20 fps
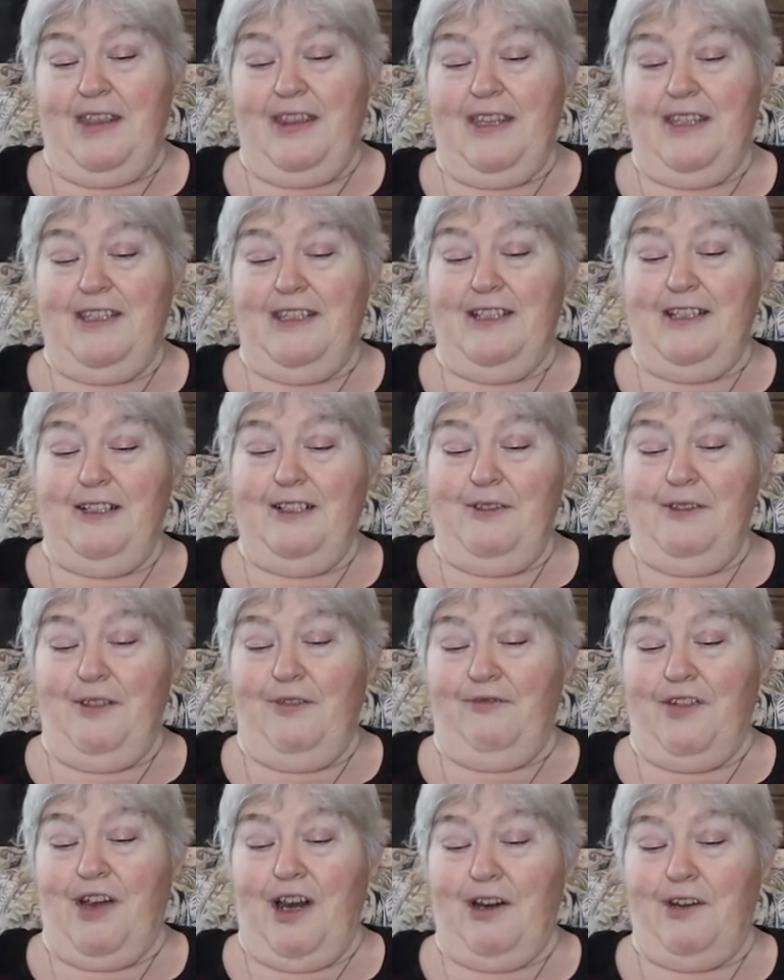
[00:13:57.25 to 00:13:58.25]
The
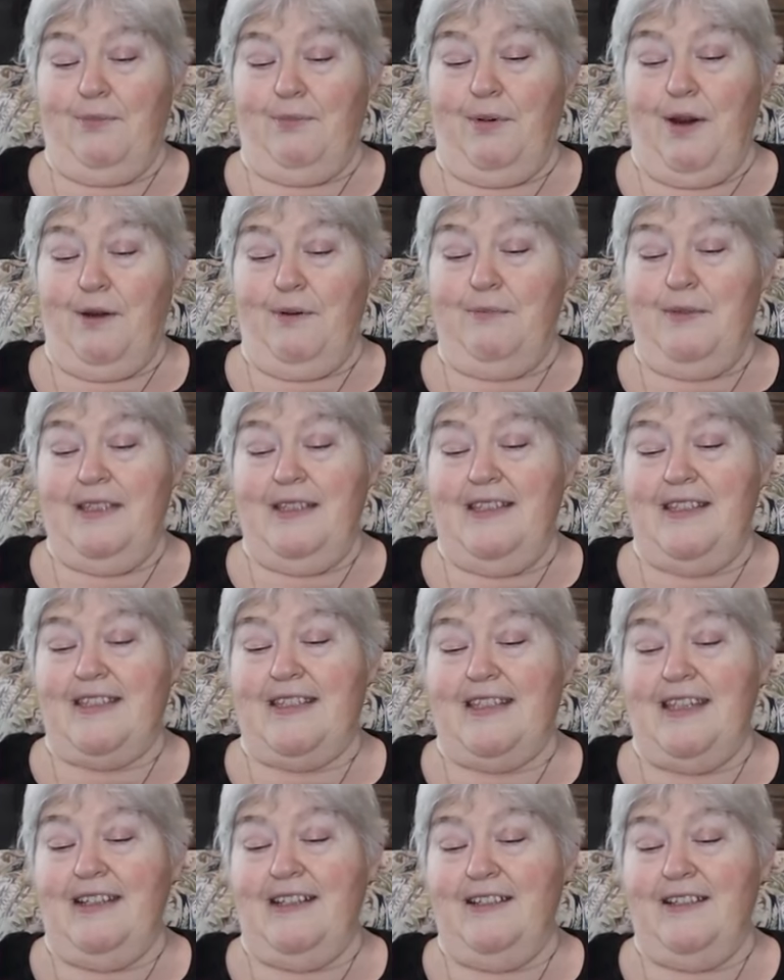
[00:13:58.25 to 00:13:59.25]
Duluth Fire Department
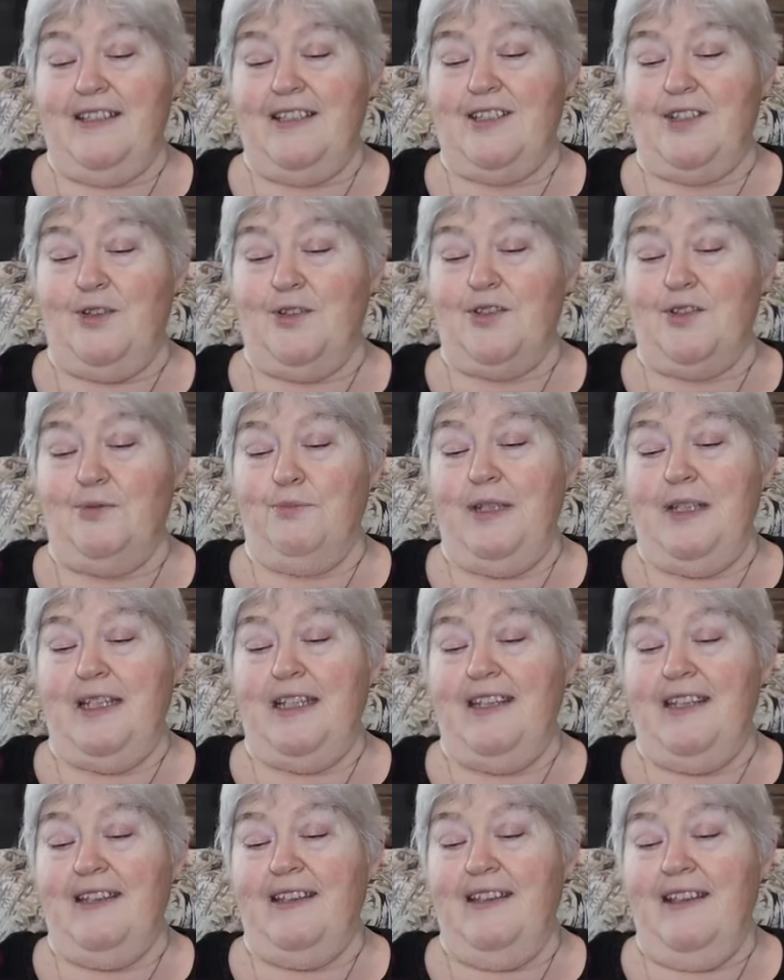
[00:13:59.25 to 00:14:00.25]
said on social
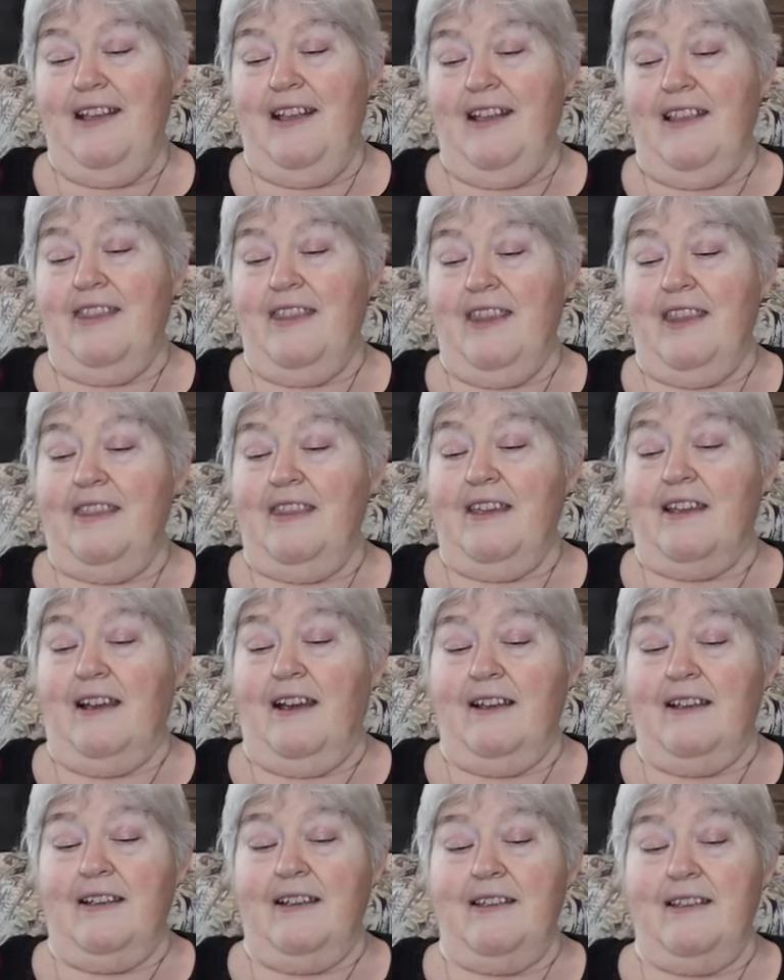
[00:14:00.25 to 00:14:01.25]
media that the
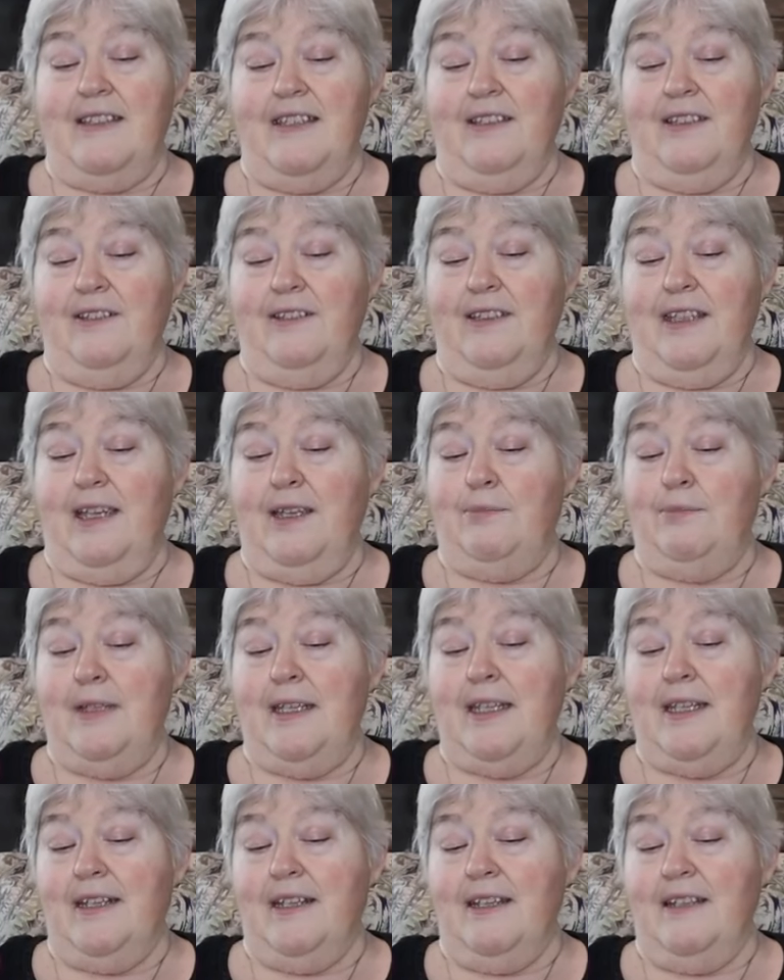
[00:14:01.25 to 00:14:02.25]
cockatiel named
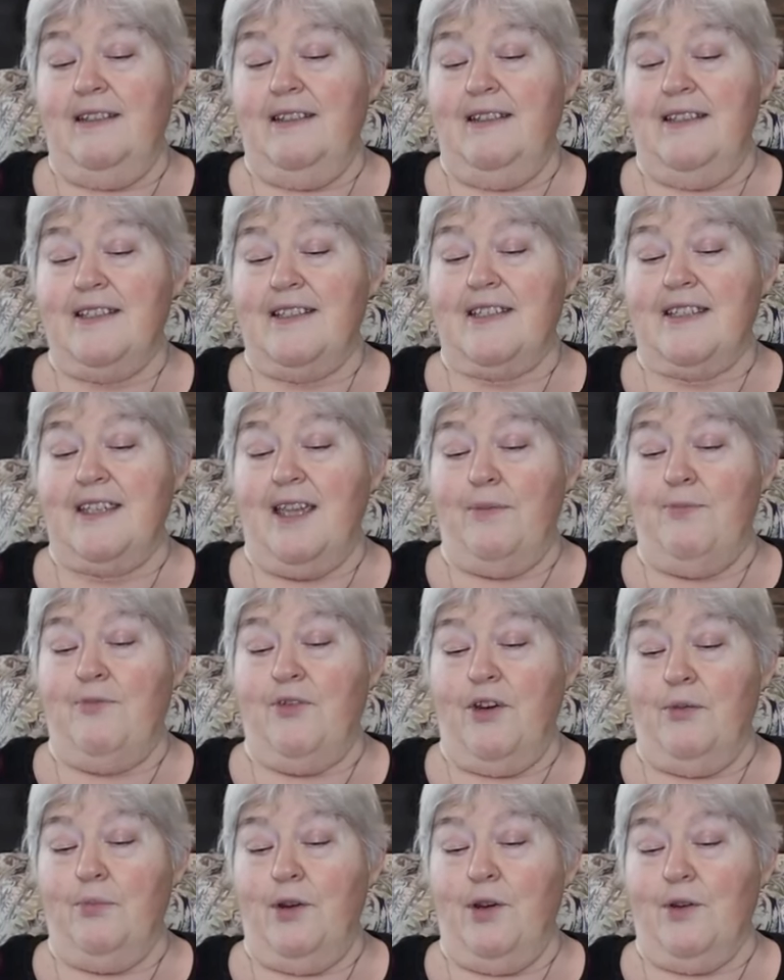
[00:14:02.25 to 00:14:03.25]
Nina escaped
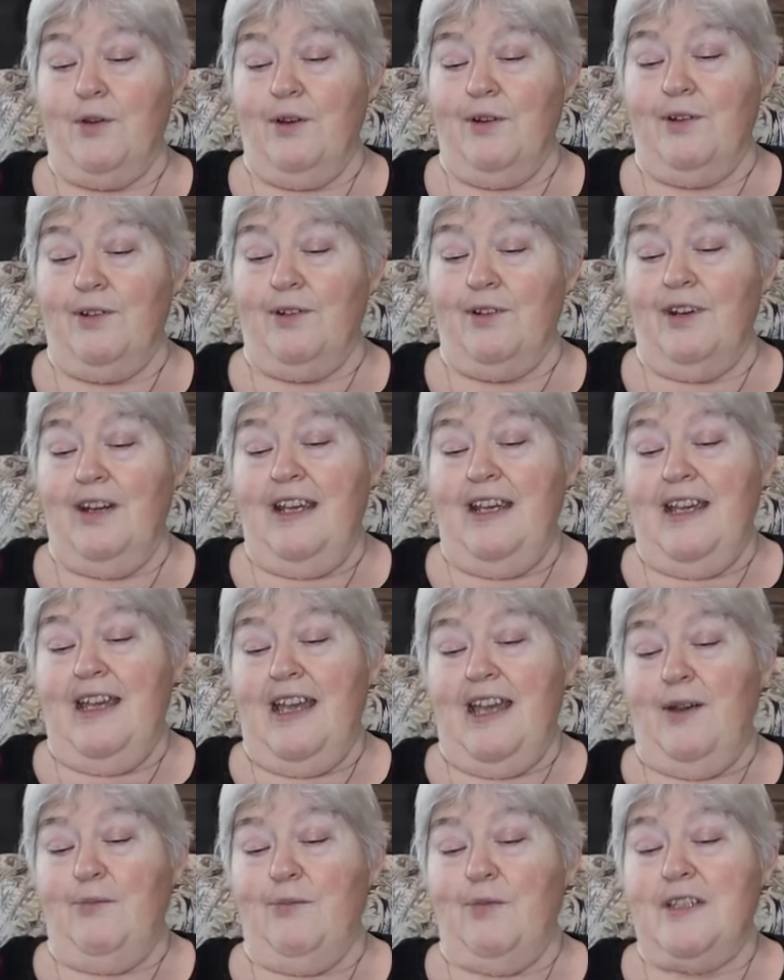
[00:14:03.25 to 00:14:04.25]
from her owner
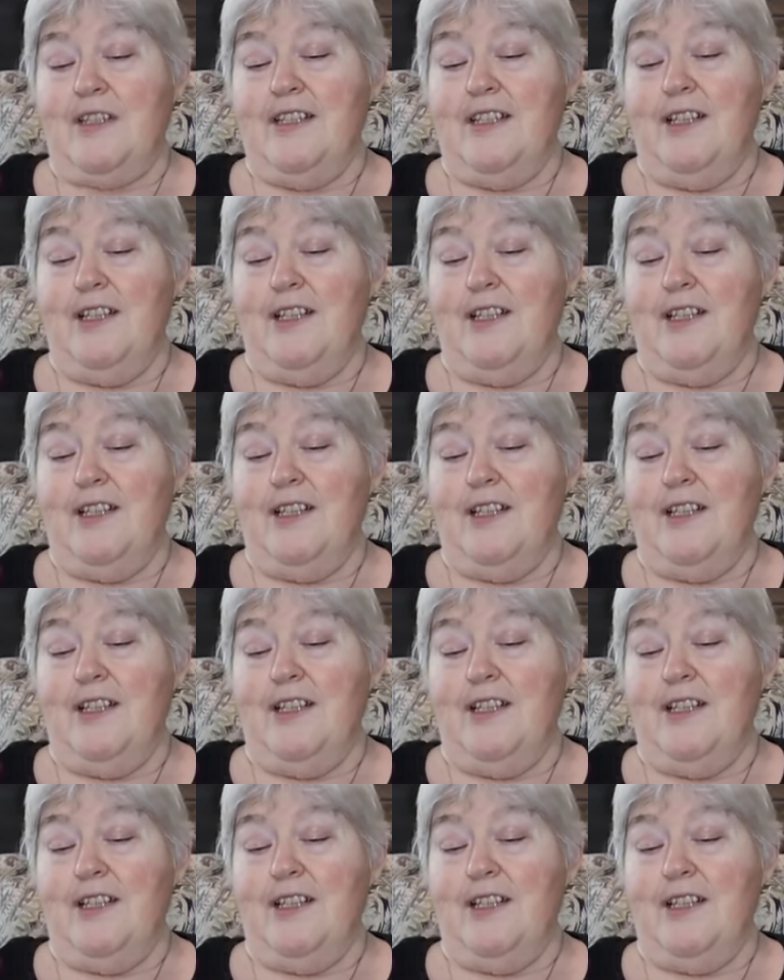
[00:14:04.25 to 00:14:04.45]
and was